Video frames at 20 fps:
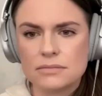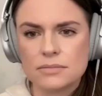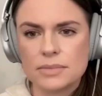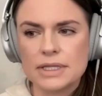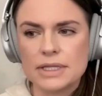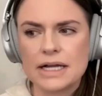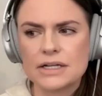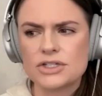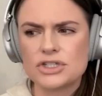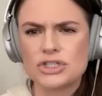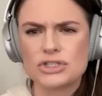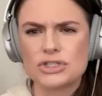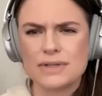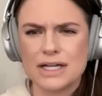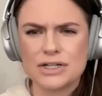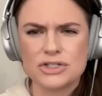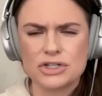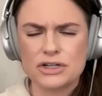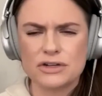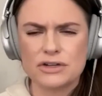that
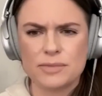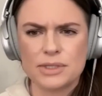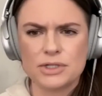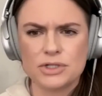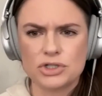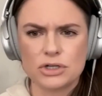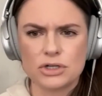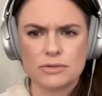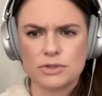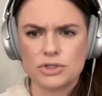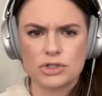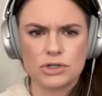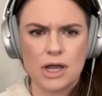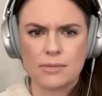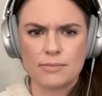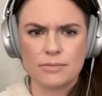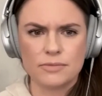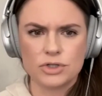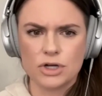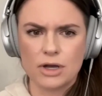shouldn't have been
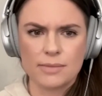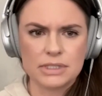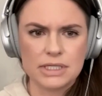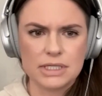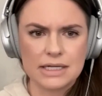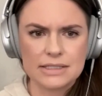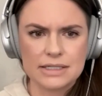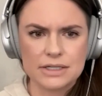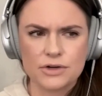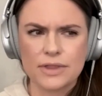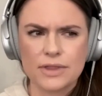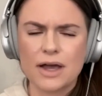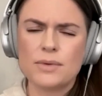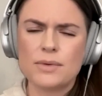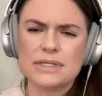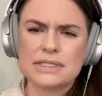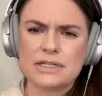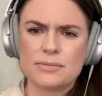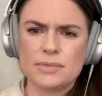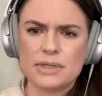traumatizing," or "That
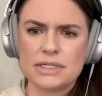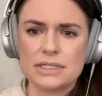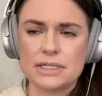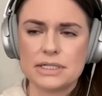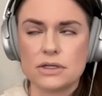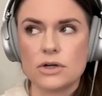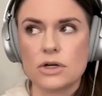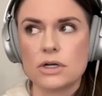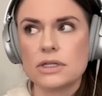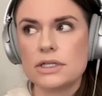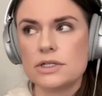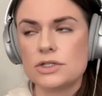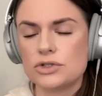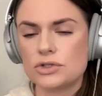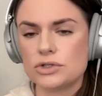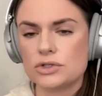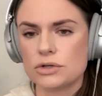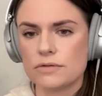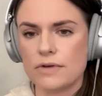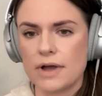wasn't a big deal," or "At least you
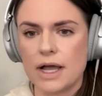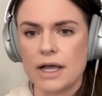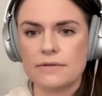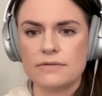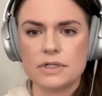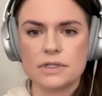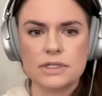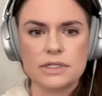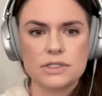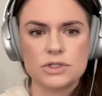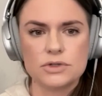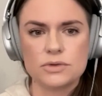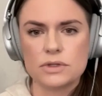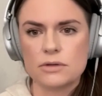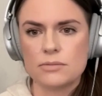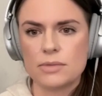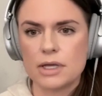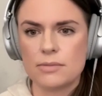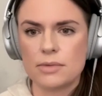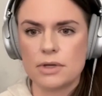survived, at least you and the
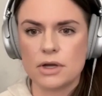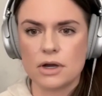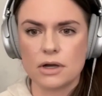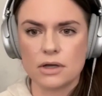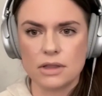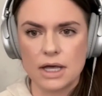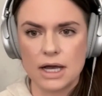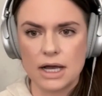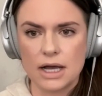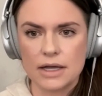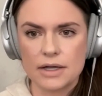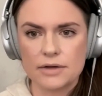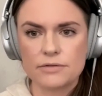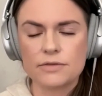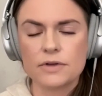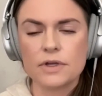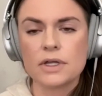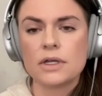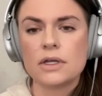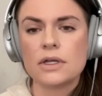baby are alive."
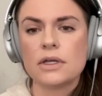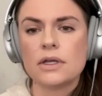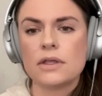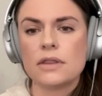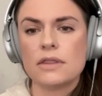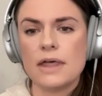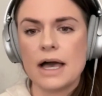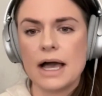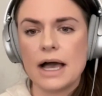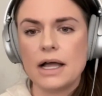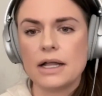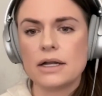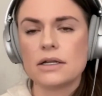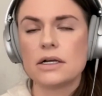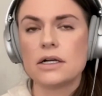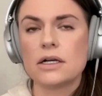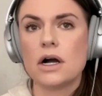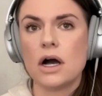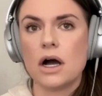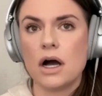That
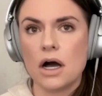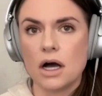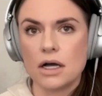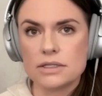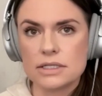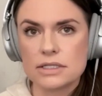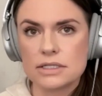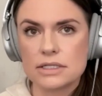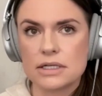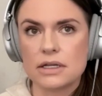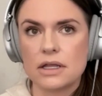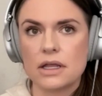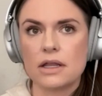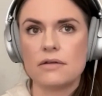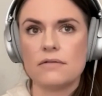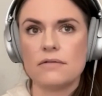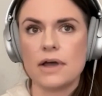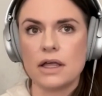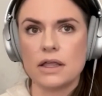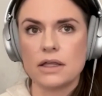constant
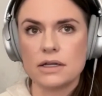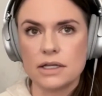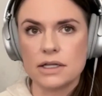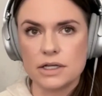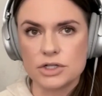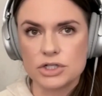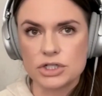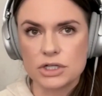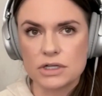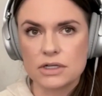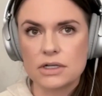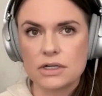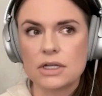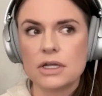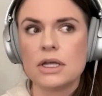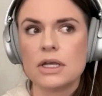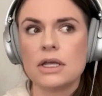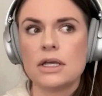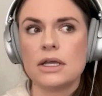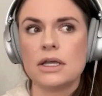invalidation,
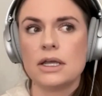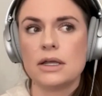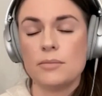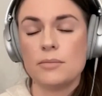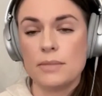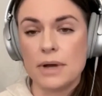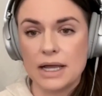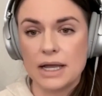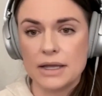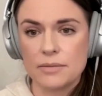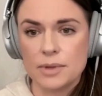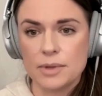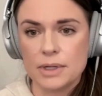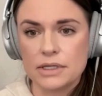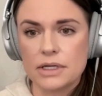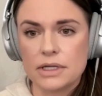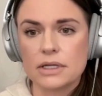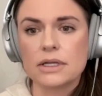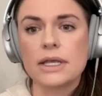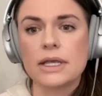in my
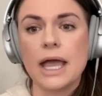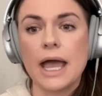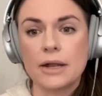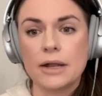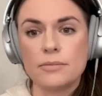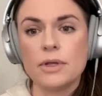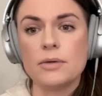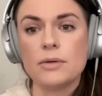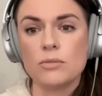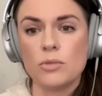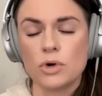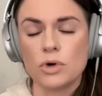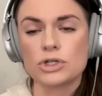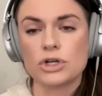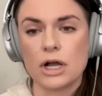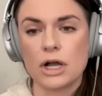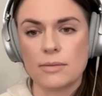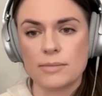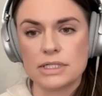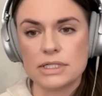opinion, can be more
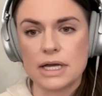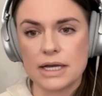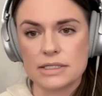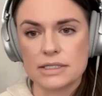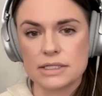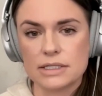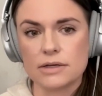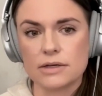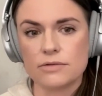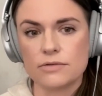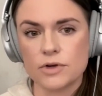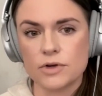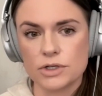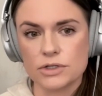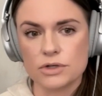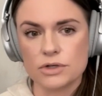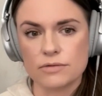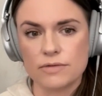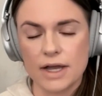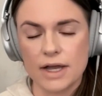traumatizing for
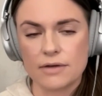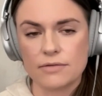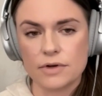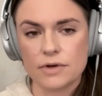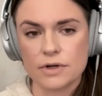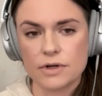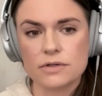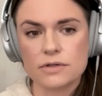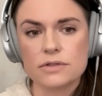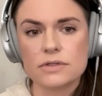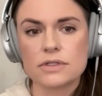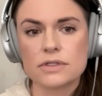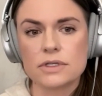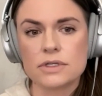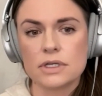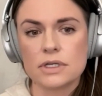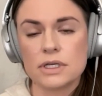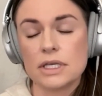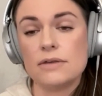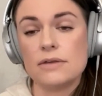survivors
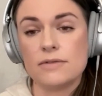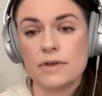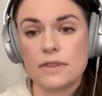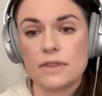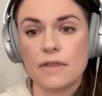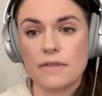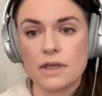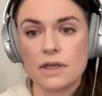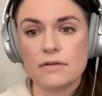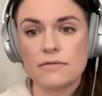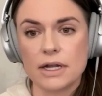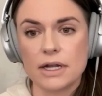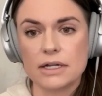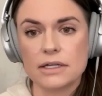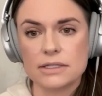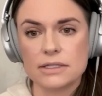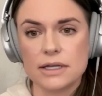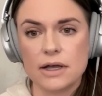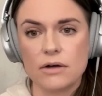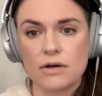even than the event
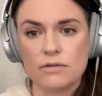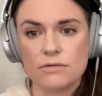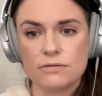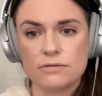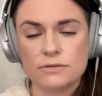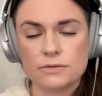itself.